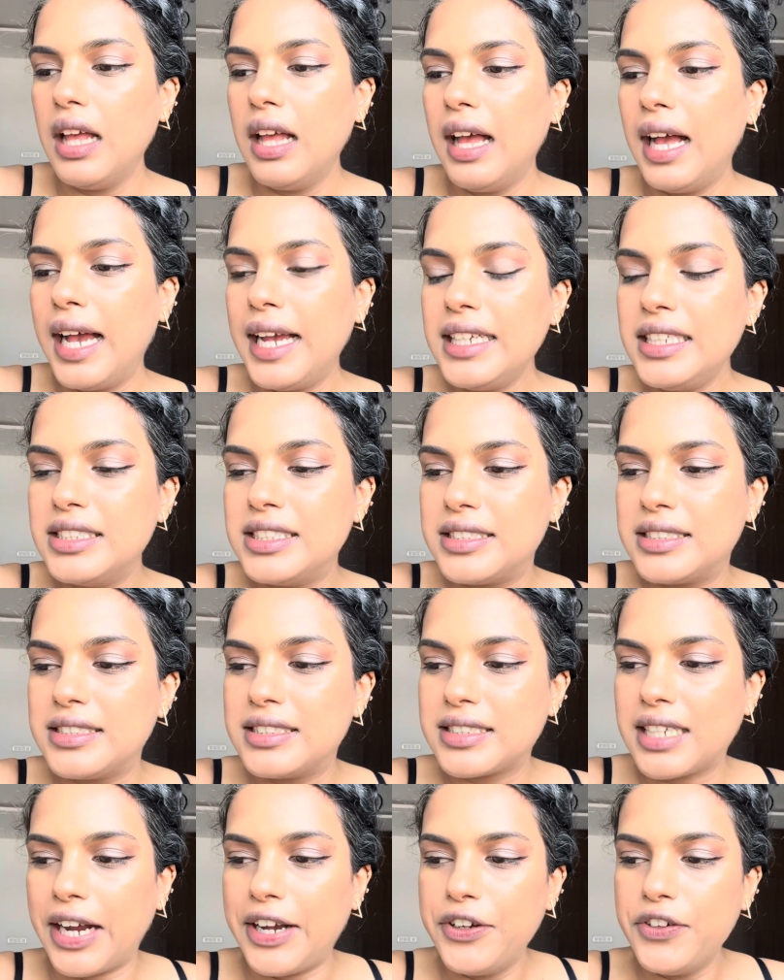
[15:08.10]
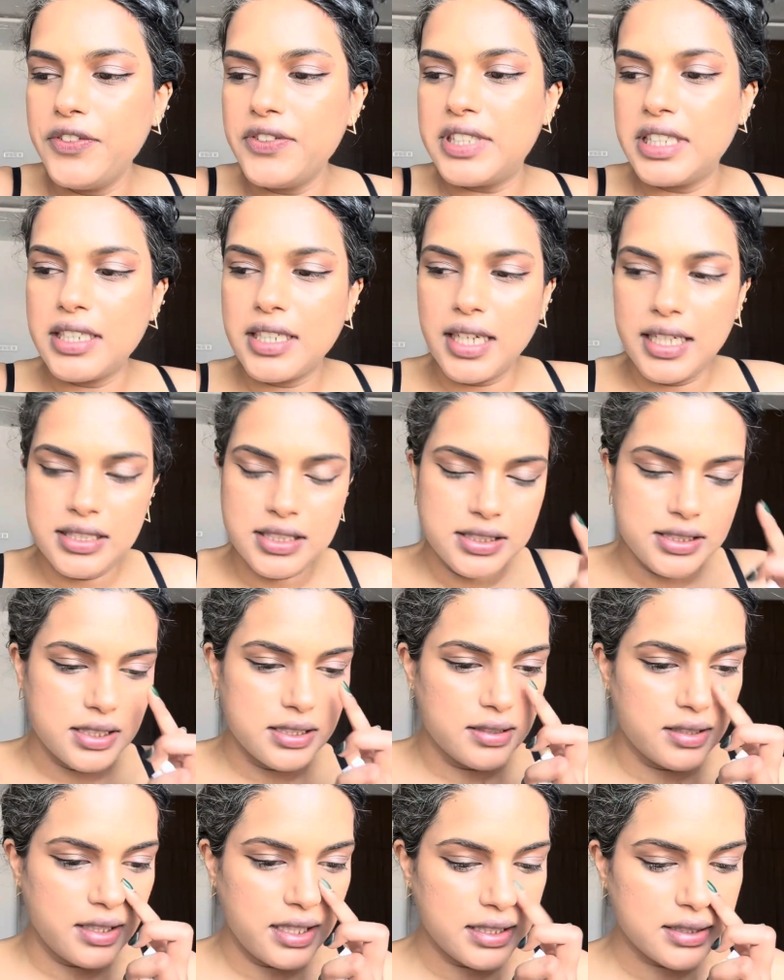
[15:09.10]
I kind of think I just
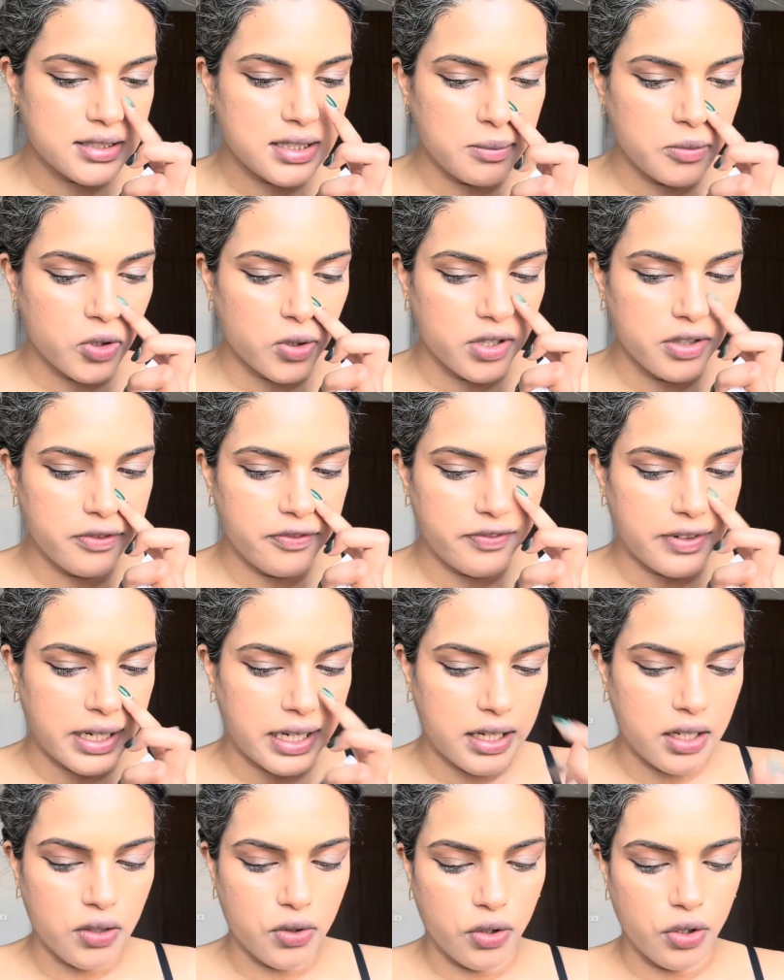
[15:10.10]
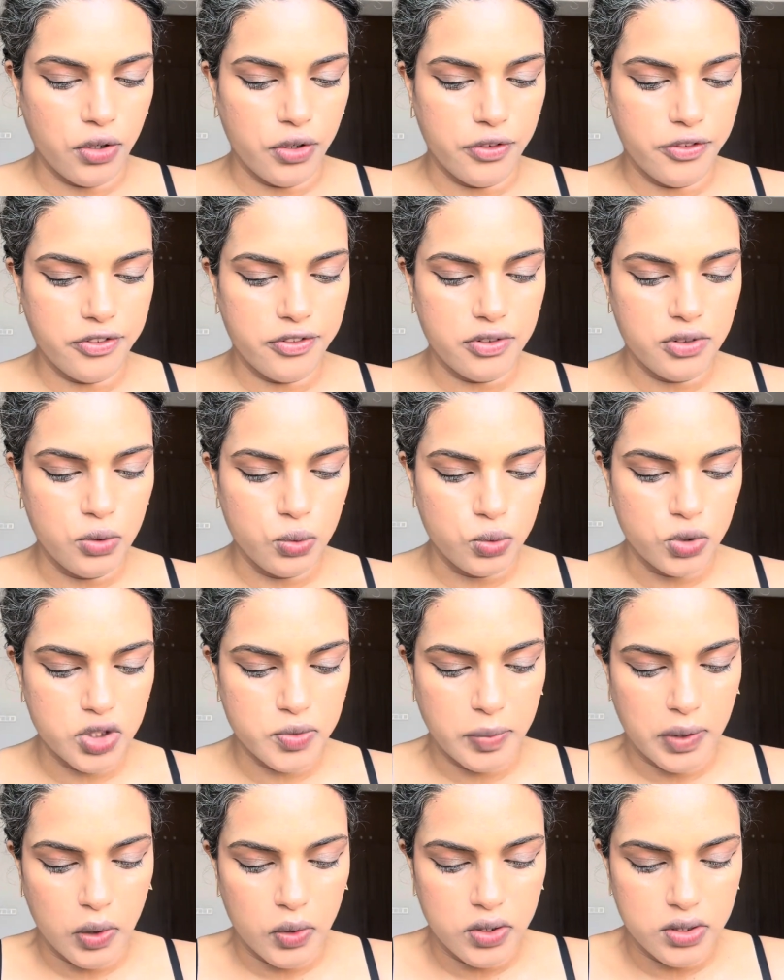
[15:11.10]
realized I'm not a fan of loose
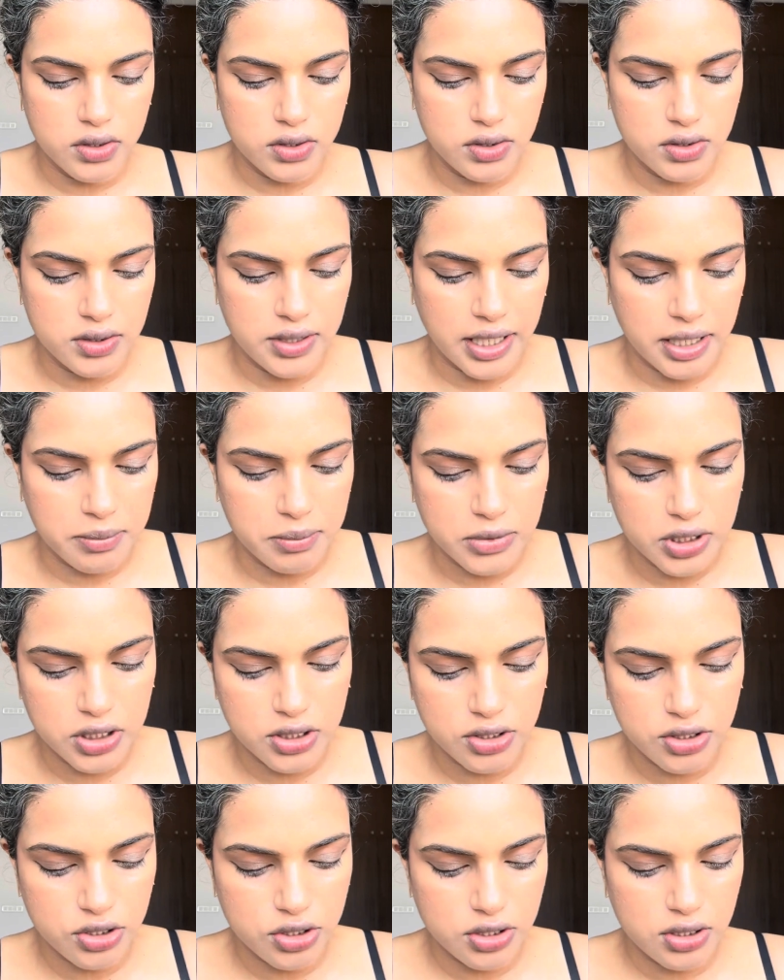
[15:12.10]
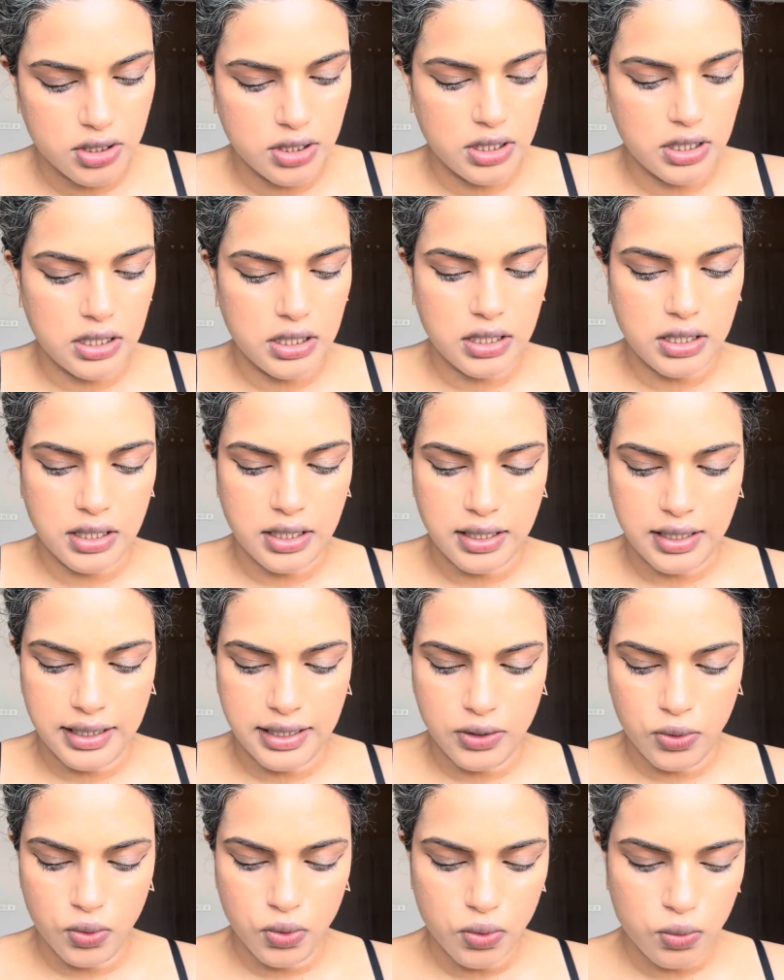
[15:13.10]
powders that much. I
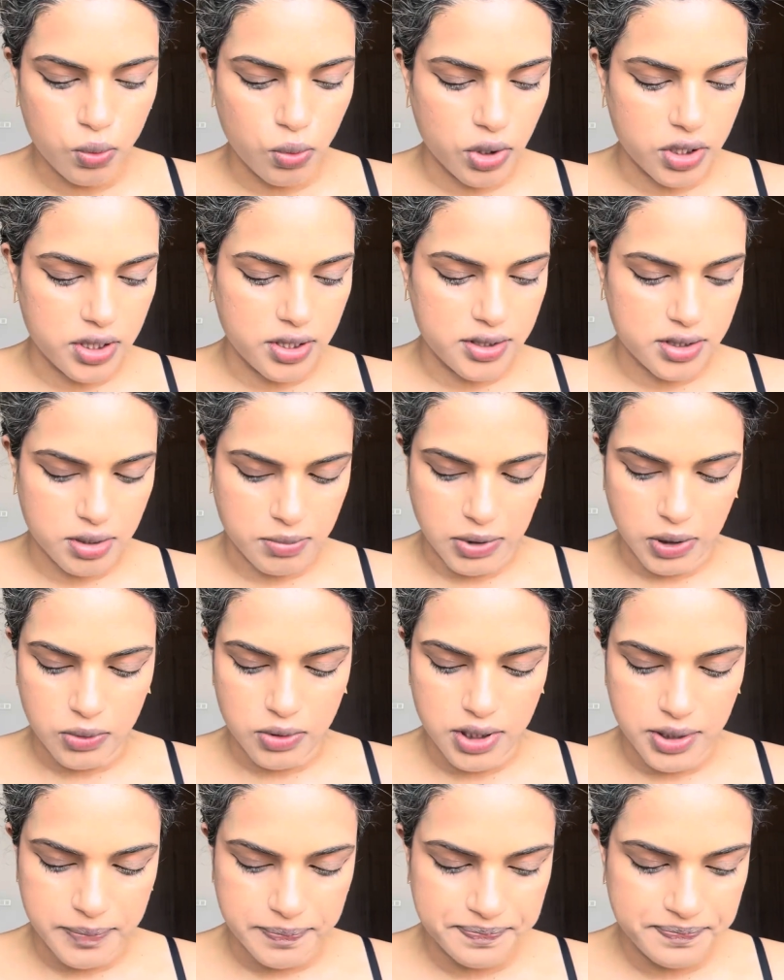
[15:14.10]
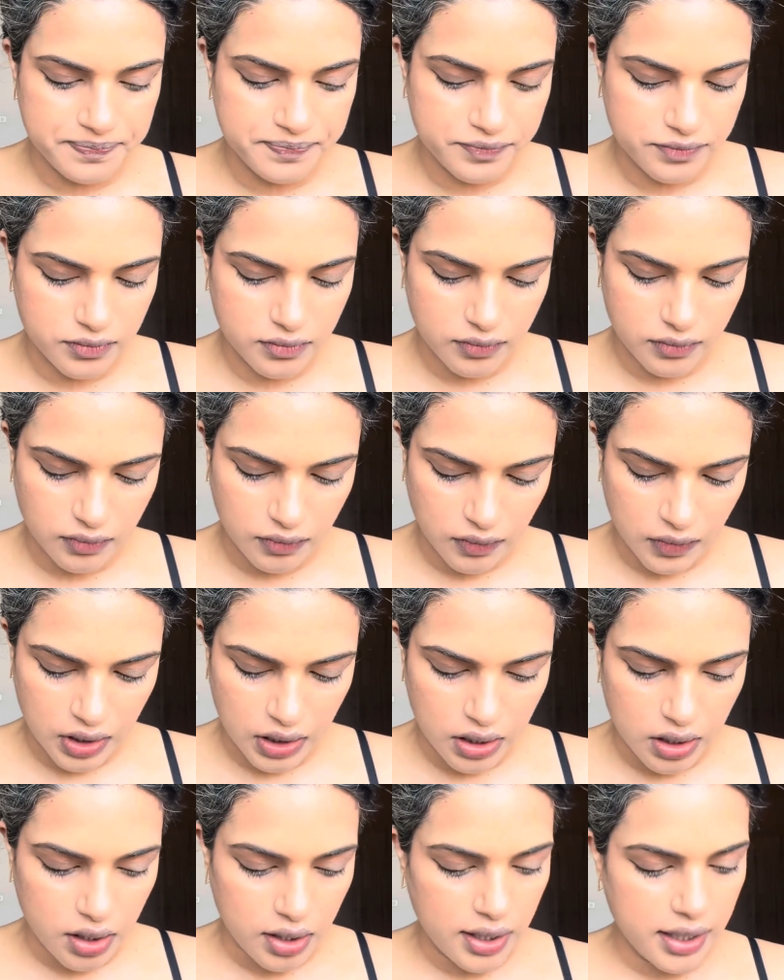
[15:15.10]
don't know what it is about them.
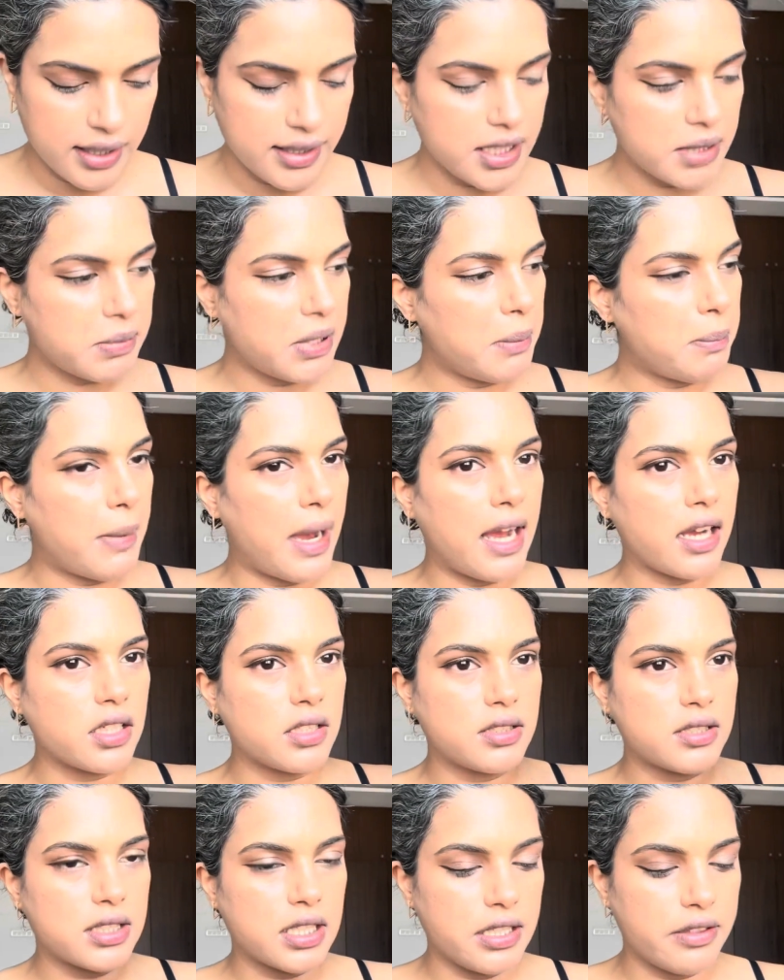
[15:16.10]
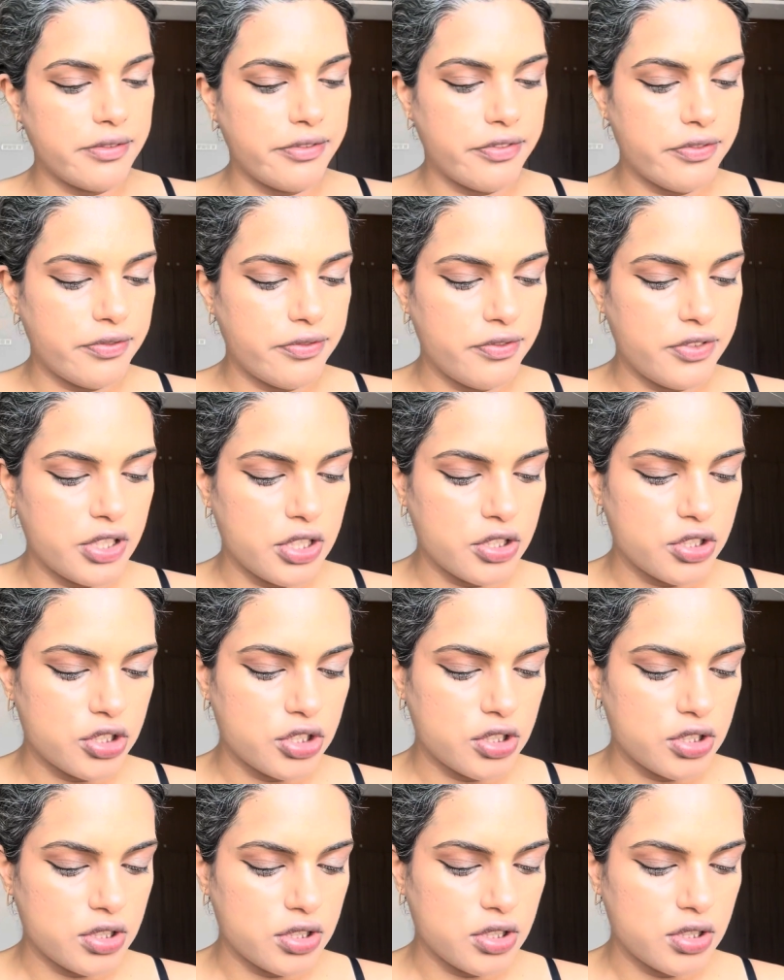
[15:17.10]
I'll take my MAC Skin
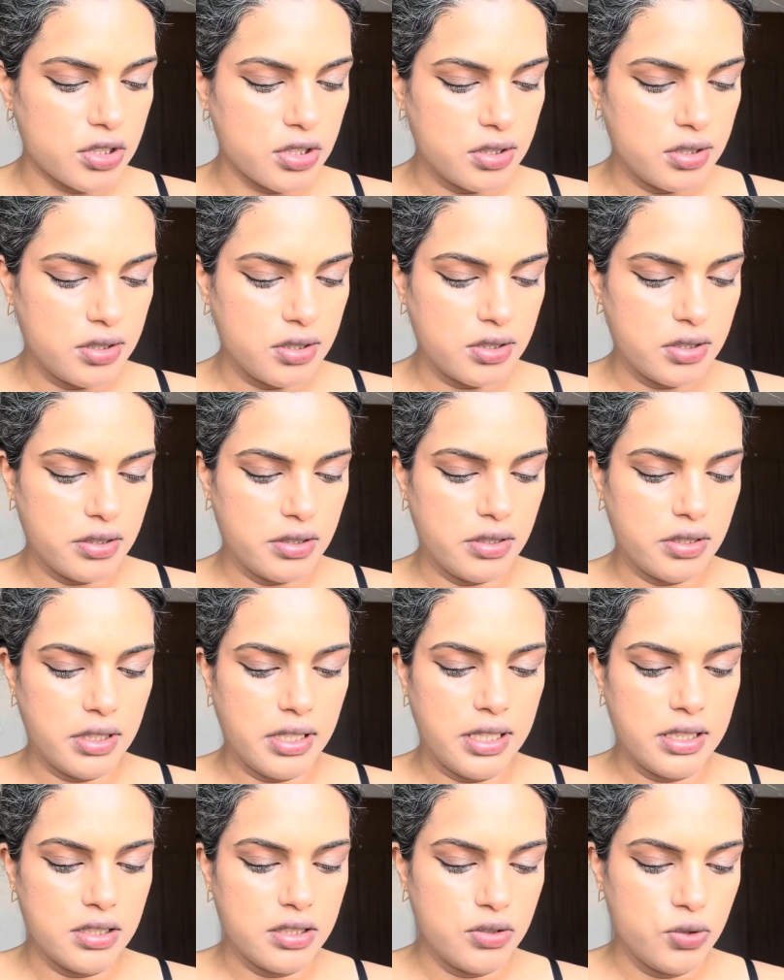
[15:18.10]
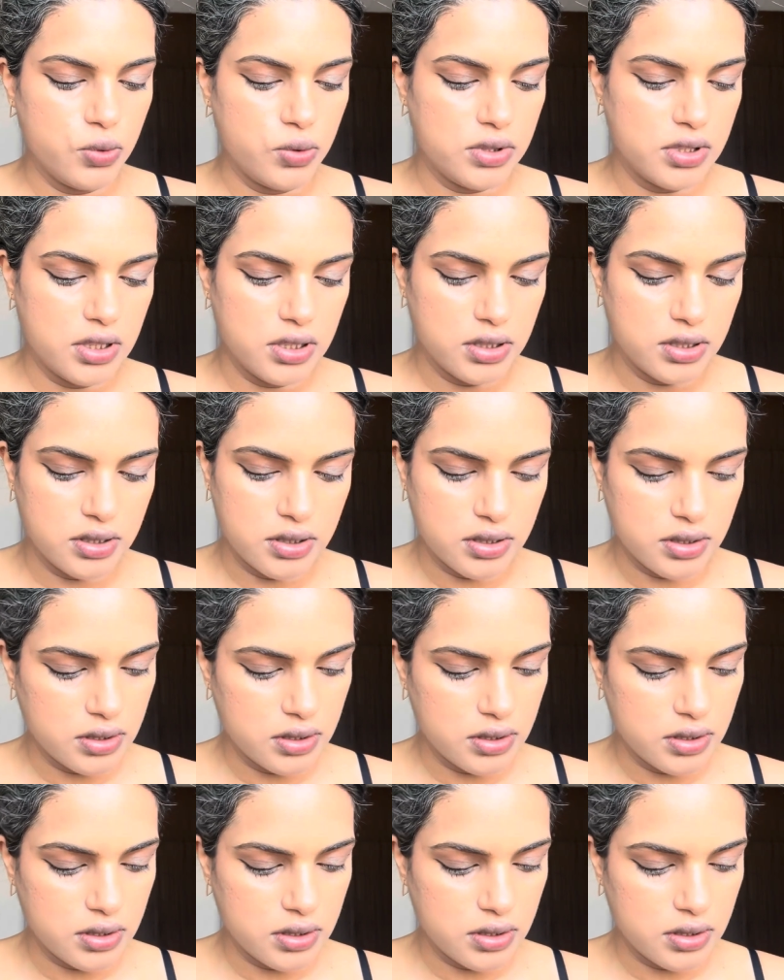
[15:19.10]
Finish and use this.